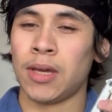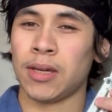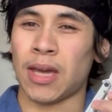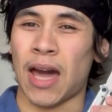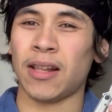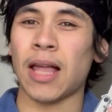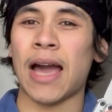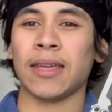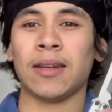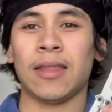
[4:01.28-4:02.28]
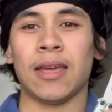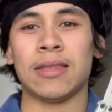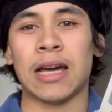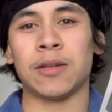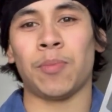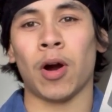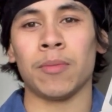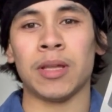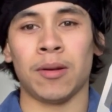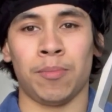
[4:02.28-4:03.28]
kind of lacking in that
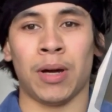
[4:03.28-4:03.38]
department,